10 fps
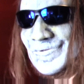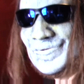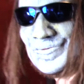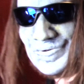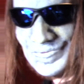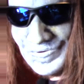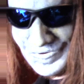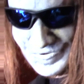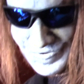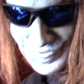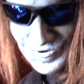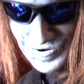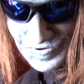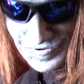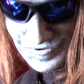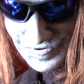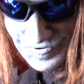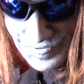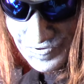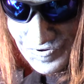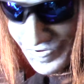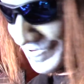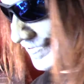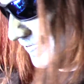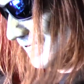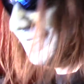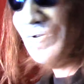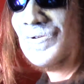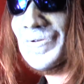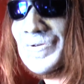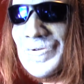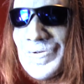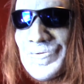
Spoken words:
The room is still a mess, but we'll get that tidied up.